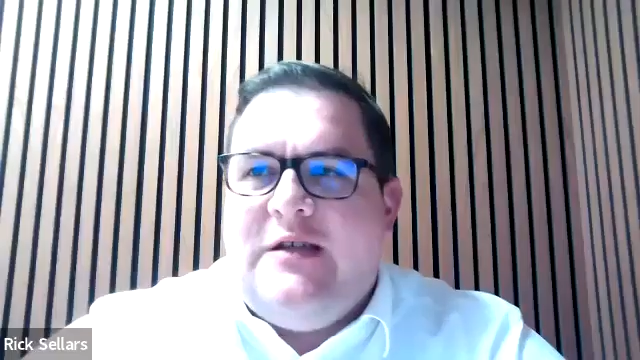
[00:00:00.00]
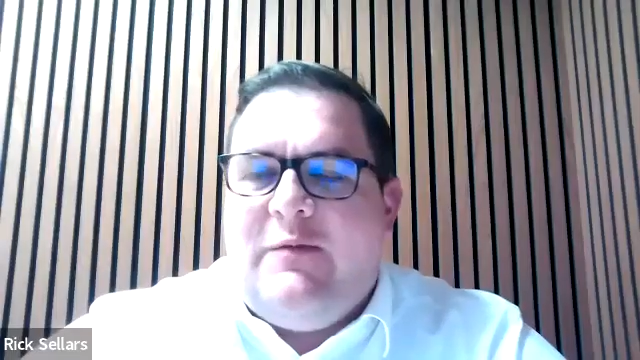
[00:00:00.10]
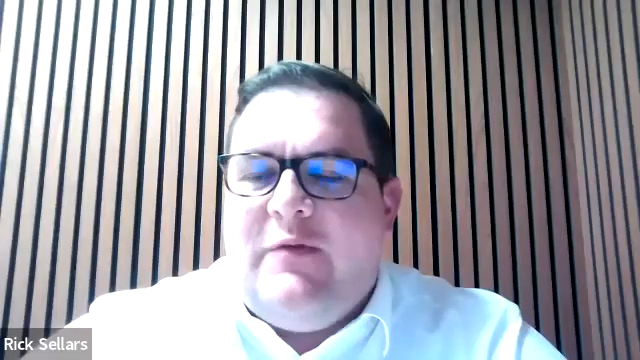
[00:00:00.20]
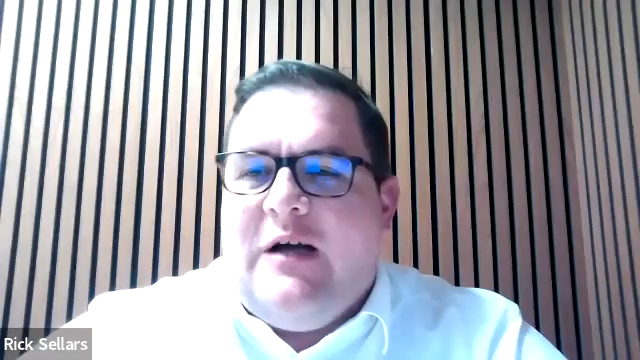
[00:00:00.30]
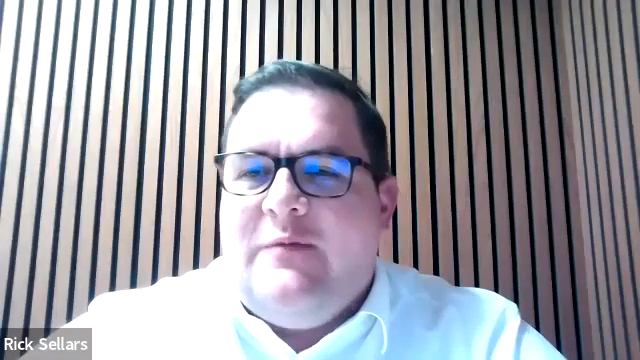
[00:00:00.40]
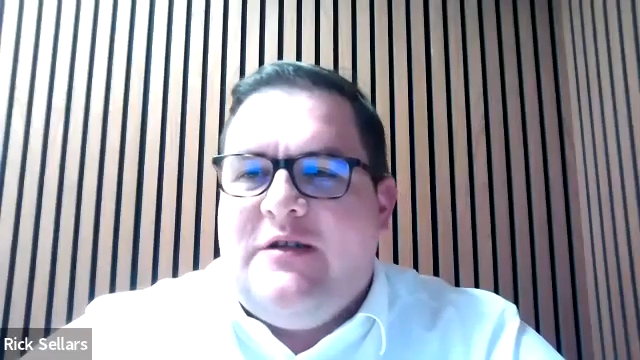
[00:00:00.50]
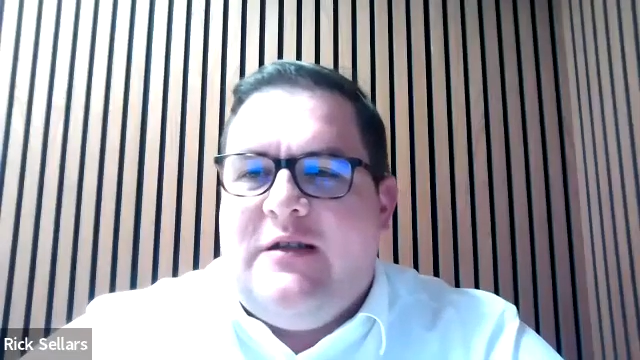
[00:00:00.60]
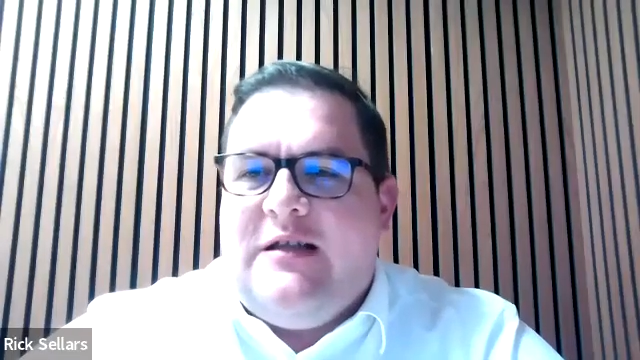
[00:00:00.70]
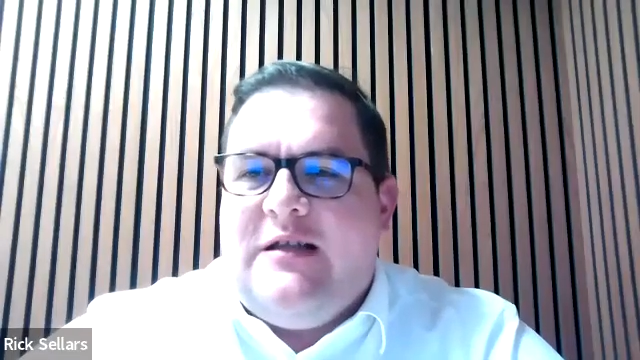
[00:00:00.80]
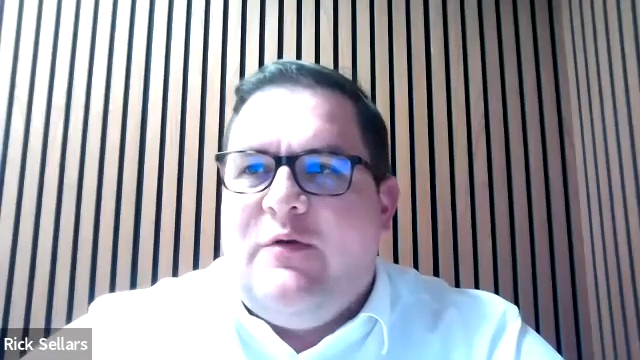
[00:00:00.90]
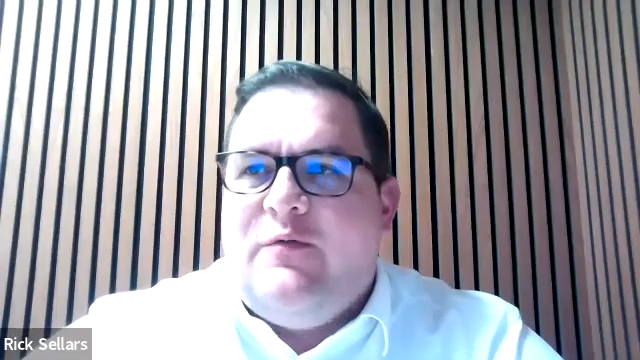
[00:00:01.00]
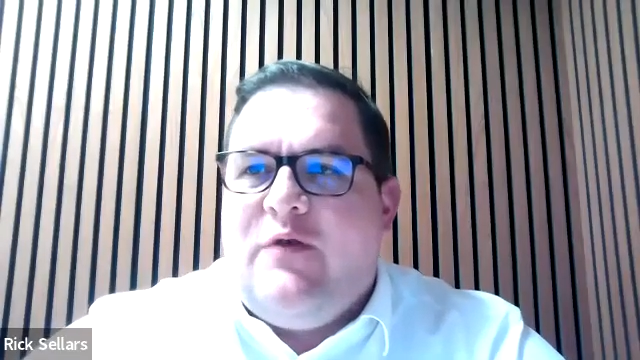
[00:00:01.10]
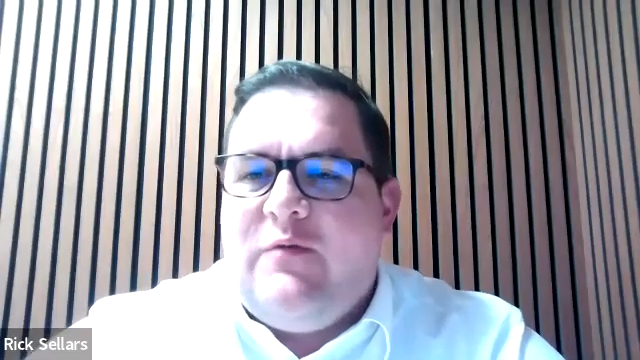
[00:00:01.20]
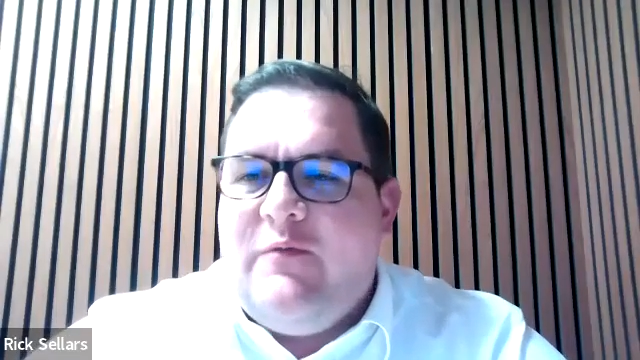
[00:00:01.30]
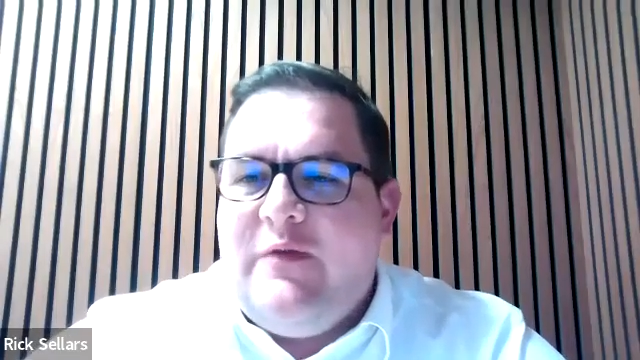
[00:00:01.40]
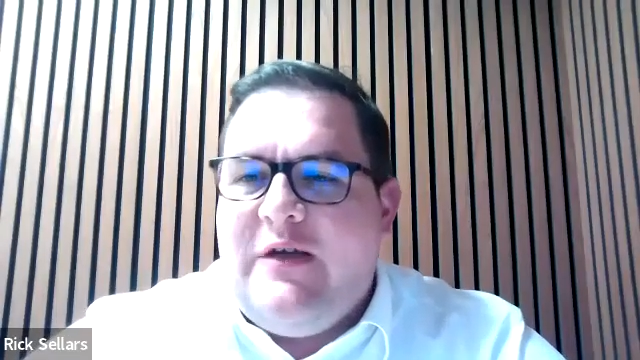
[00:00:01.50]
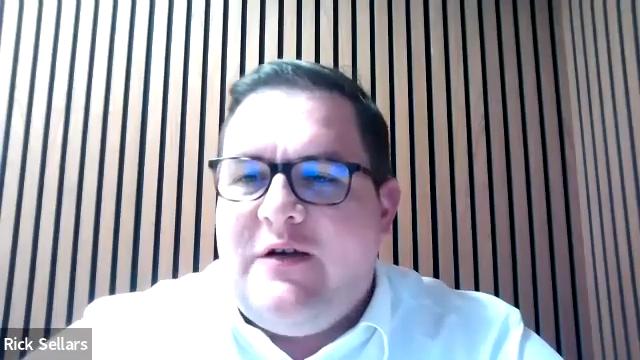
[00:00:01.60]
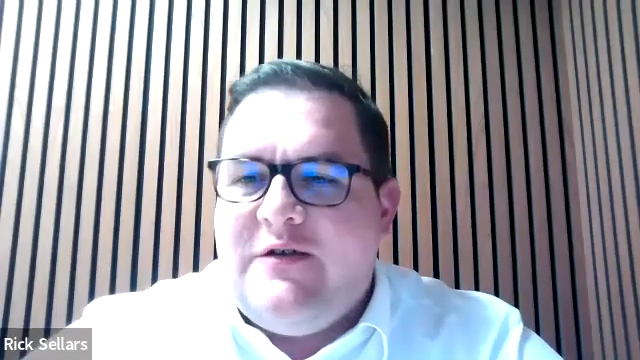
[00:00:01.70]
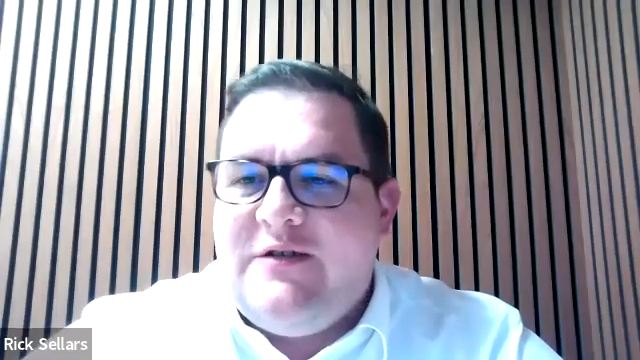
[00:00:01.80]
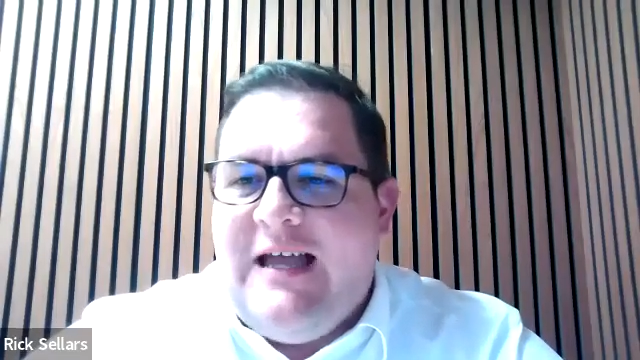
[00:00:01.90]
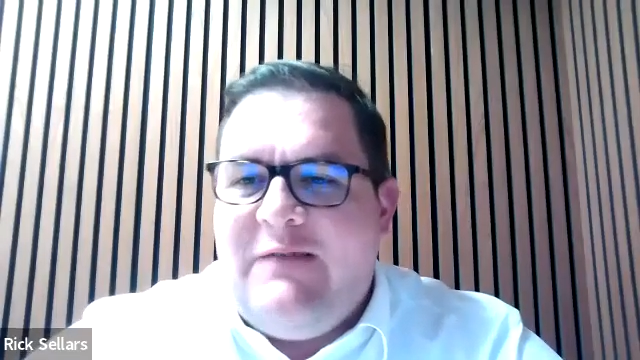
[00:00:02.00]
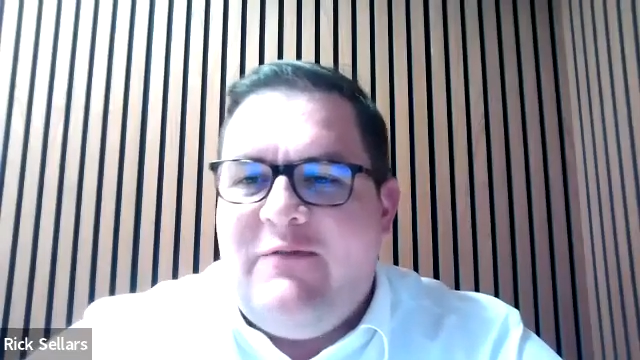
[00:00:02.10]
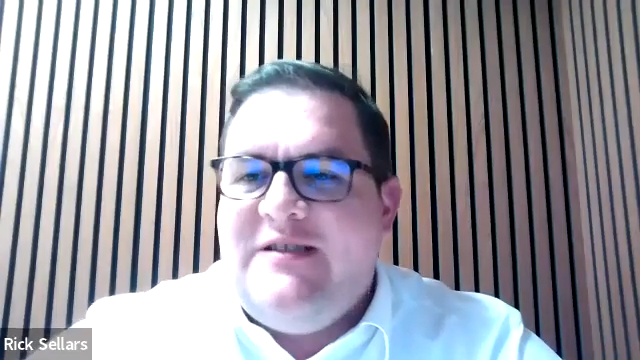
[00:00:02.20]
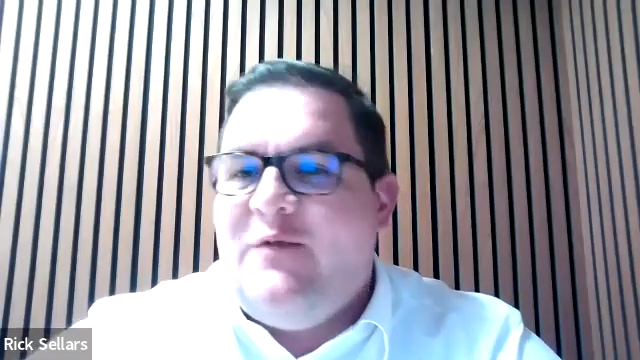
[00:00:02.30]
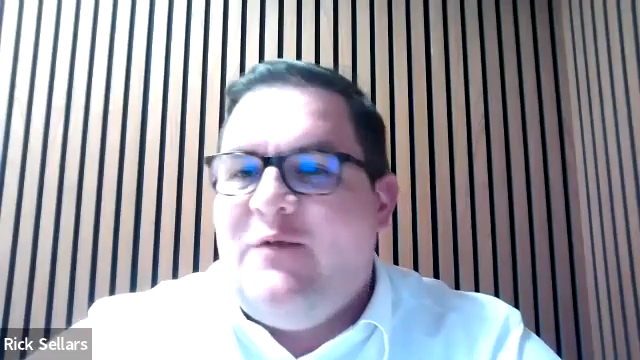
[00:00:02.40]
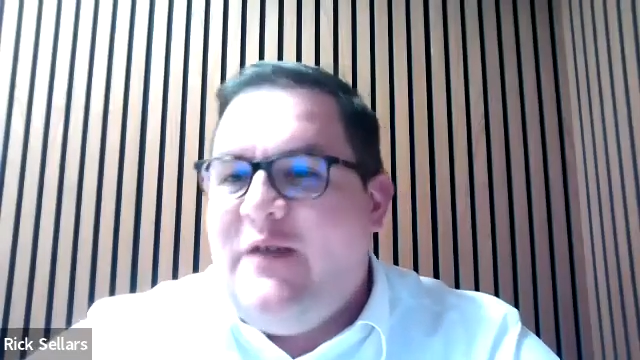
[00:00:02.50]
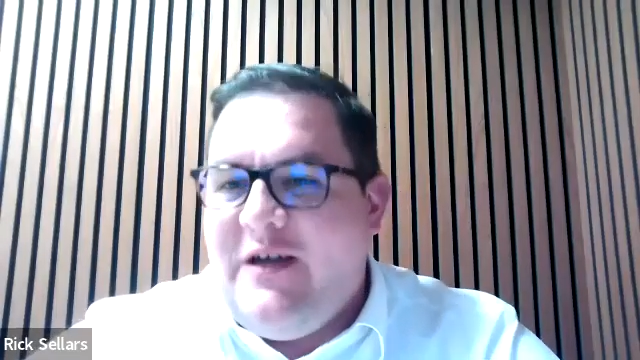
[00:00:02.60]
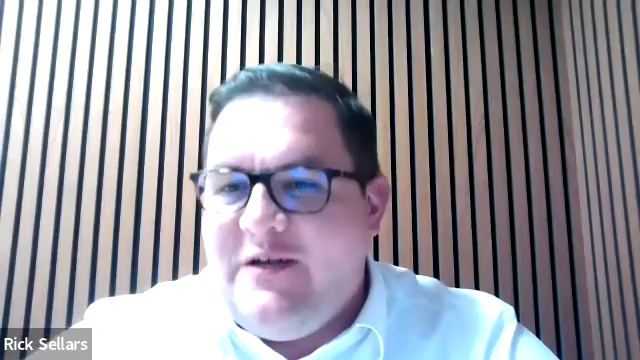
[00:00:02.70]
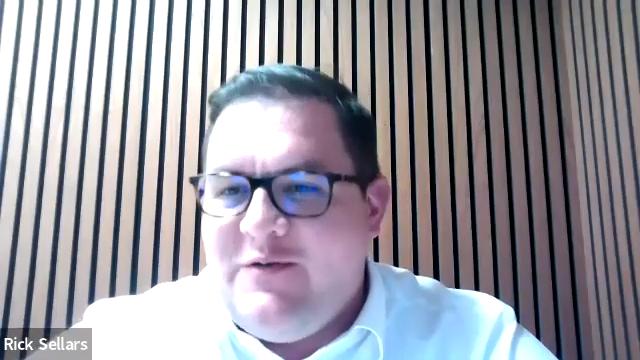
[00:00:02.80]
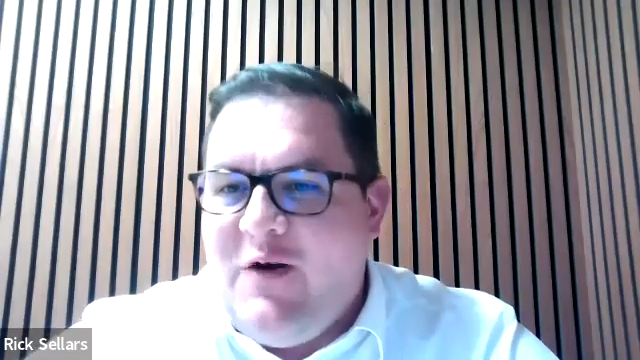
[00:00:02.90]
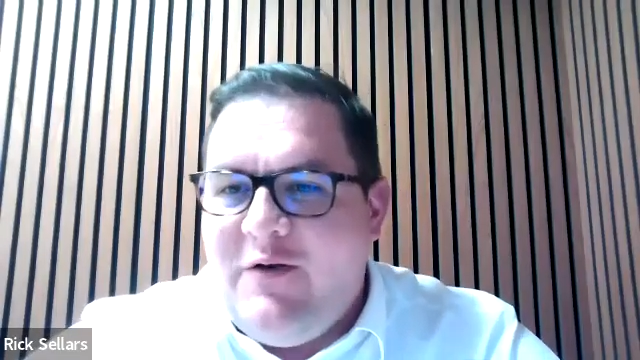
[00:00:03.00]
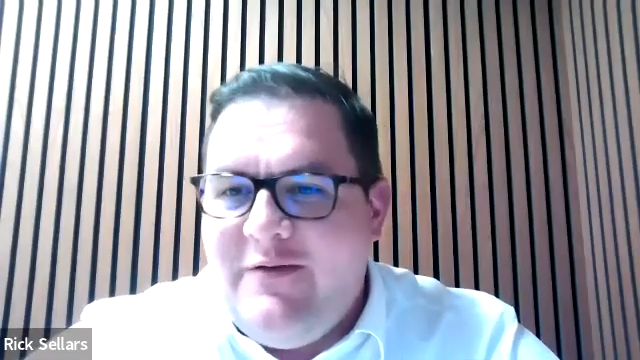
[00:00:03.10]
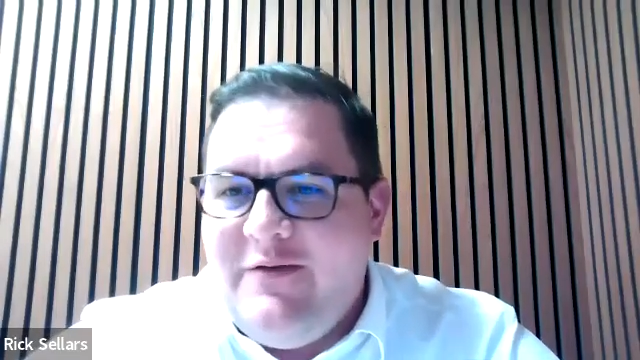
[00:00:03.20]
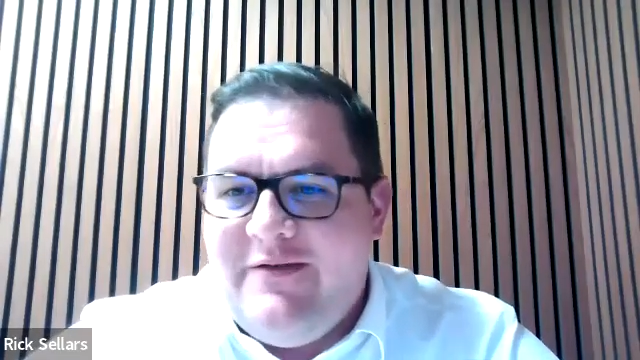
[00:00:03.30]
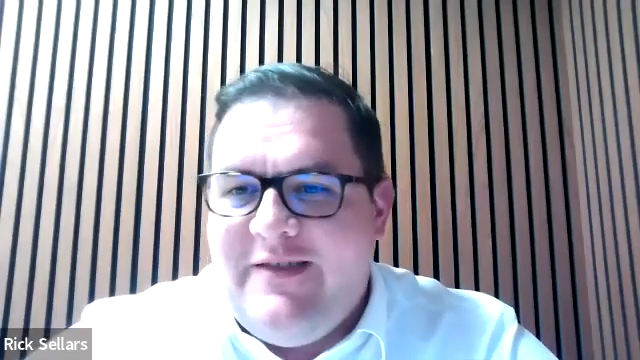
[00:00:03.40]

It becomes a double problem, because then when something goes wrong,